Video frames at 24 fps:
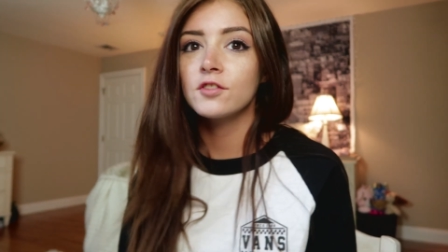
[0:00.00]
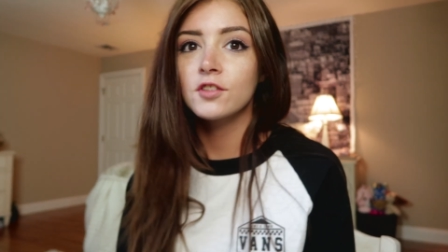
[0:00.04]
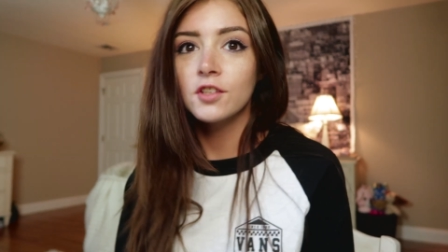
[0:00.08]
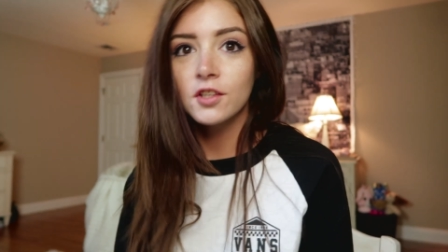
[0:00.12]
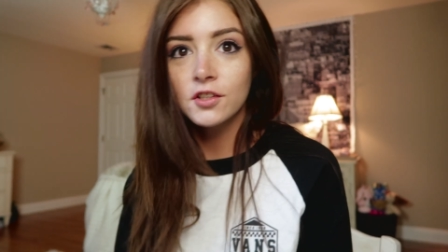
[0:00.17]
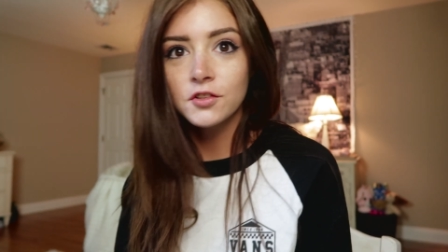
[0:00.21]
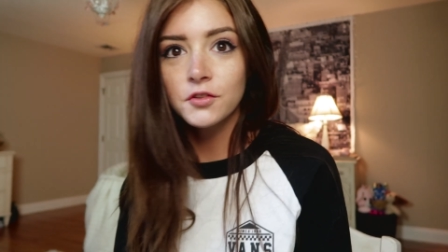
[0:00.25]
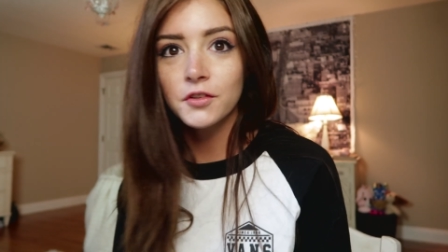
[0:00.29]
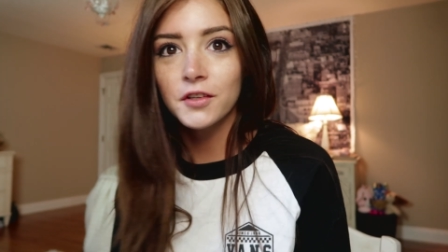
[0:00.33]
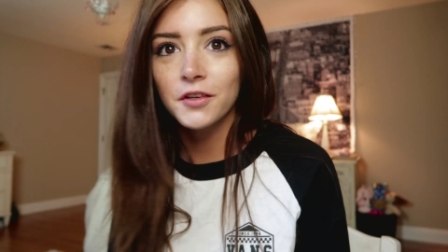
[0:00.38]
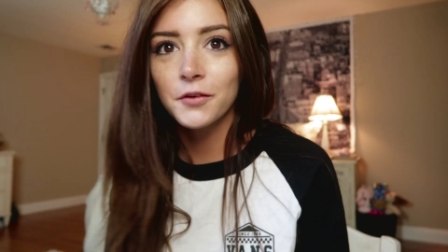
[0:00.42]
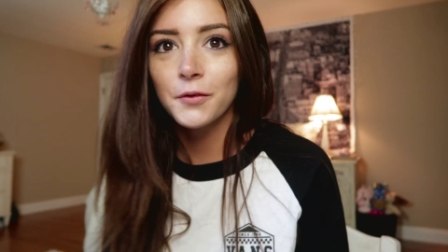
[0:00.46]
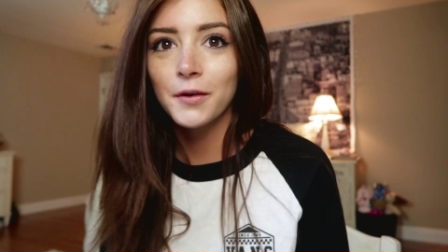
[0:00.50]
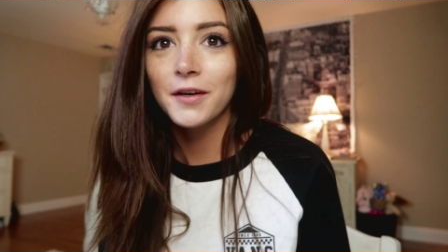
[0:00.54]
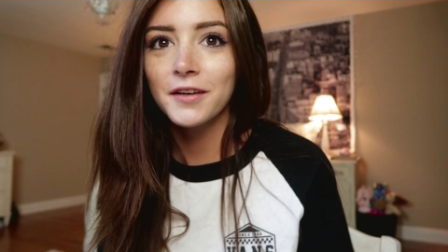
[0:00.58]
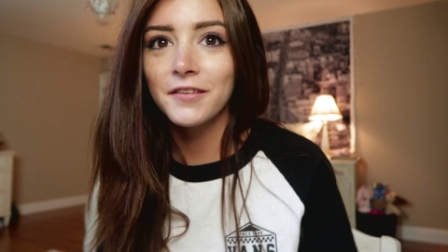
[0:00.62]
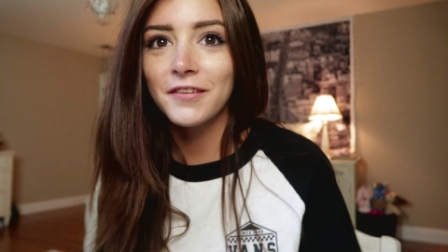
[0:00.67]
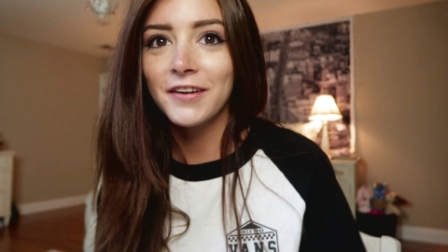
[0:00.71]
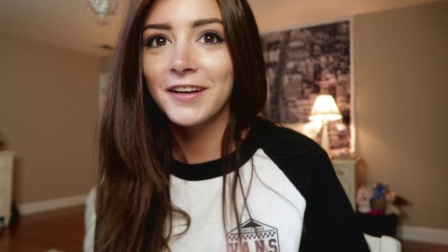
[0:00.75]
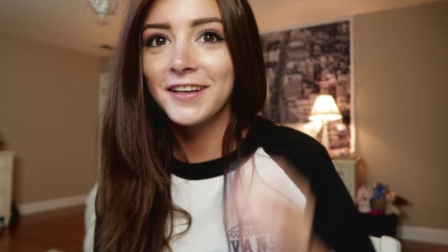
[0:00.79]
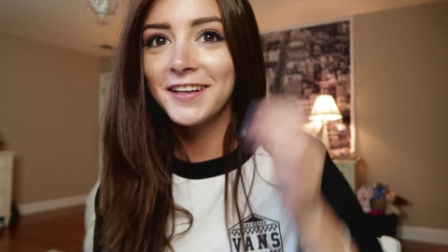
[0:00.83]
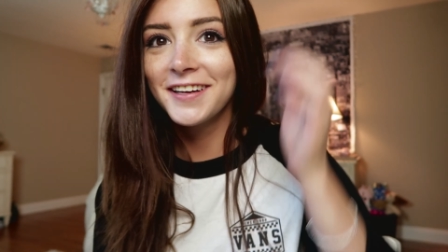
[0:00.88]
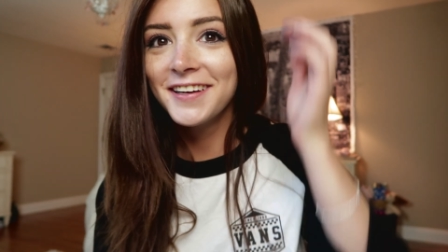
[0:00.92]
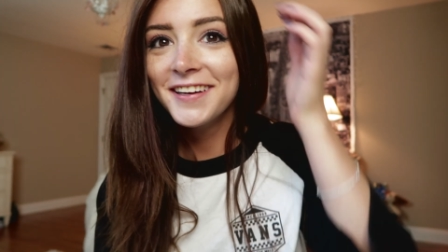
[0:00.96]
She looks really
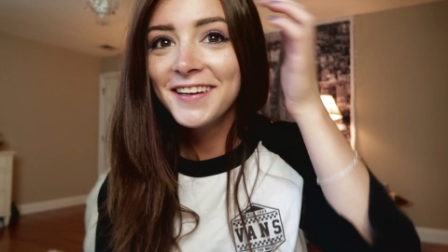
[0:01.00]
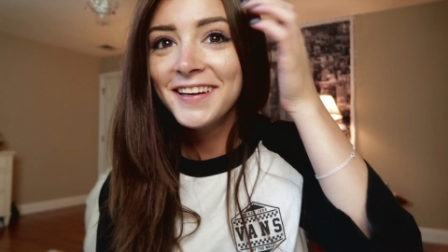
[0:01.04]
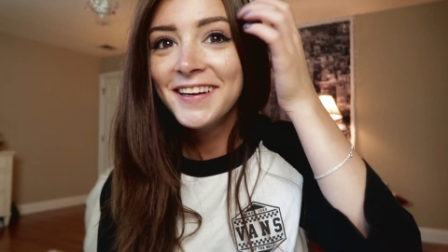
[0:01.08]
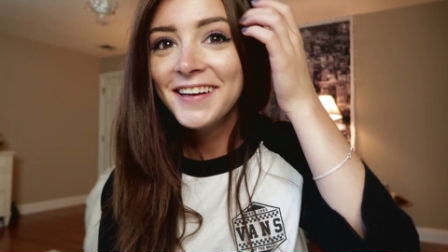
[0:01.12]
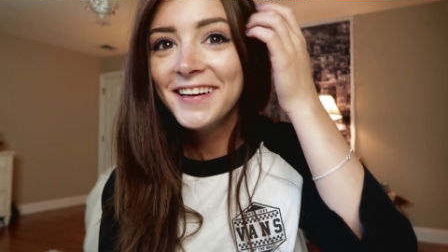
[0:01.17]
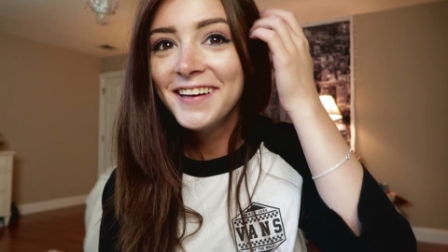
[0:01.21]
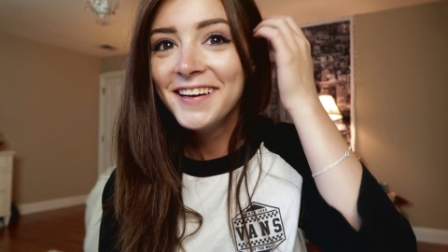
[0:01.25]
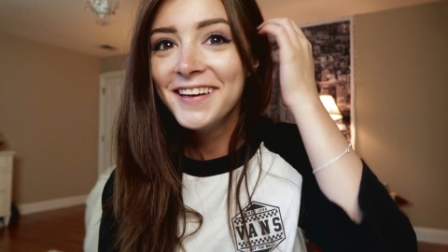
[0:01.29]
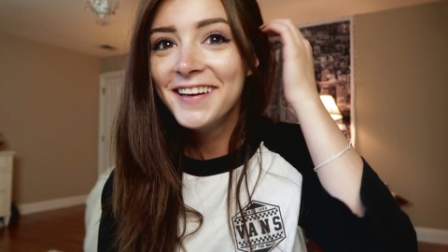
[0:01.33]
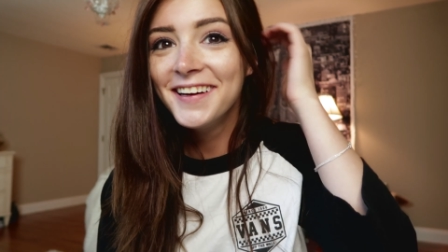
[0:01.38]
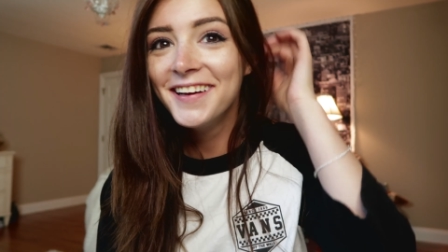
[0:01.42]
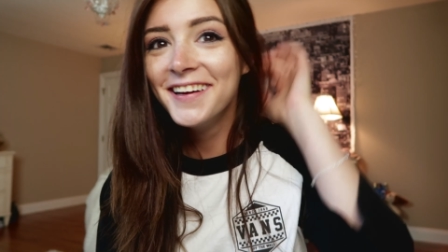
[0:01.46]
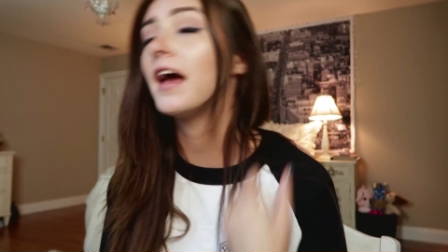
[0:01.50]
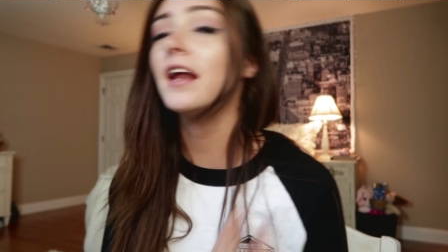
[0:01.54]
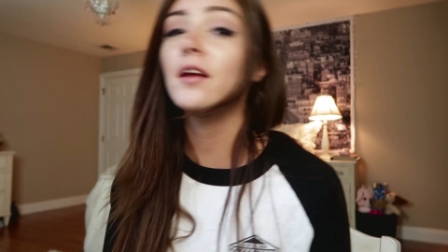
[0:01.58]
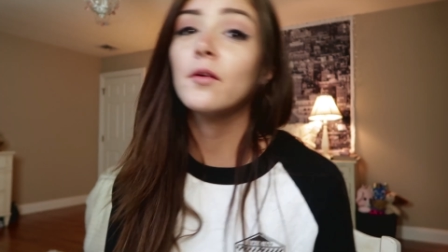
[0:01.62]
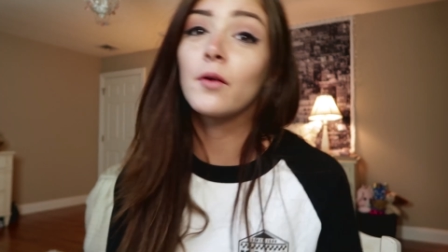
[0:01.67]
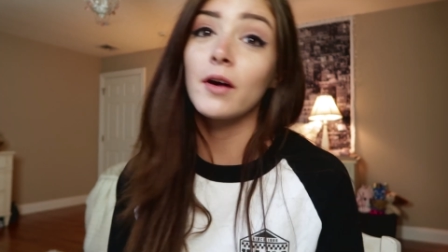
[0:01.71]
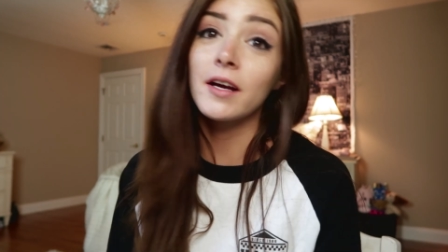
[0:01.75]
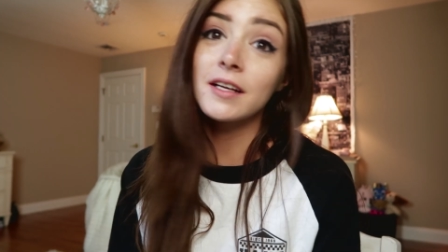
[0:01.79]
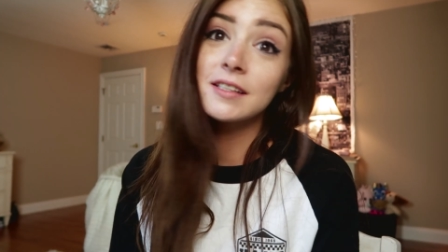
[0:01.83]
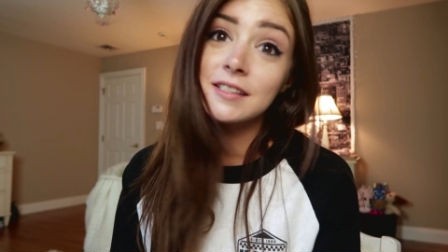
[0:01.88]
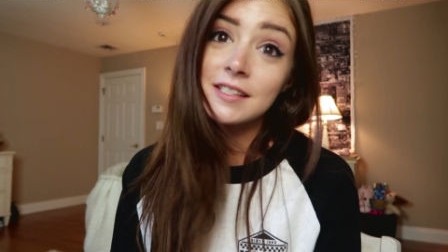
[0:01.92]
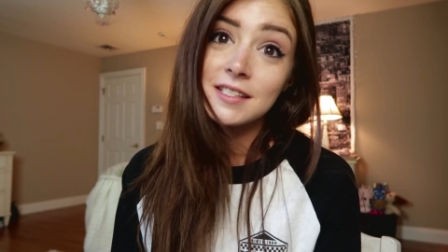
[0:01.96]
weird right now.
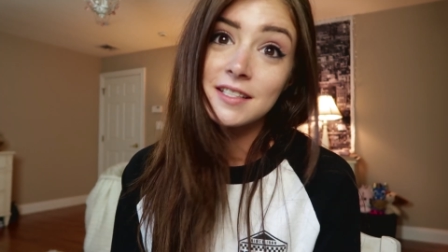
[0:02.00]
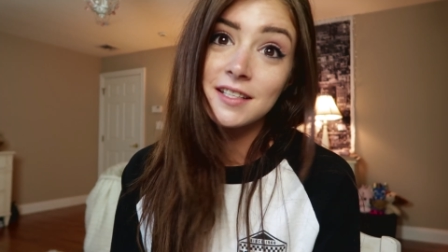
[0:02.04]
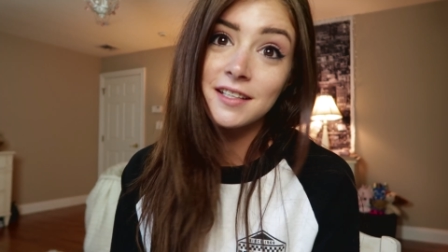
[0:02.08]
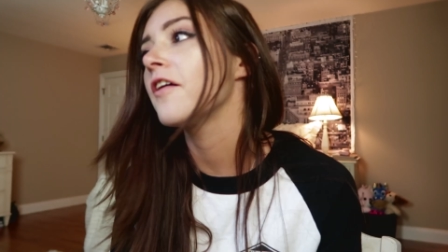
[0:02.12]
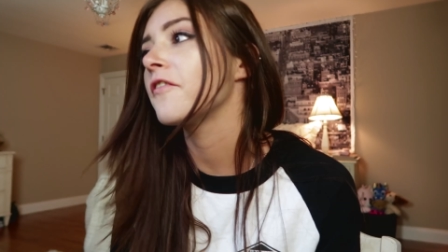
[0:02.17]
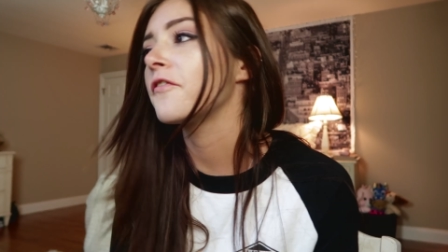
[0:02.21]
Anyways,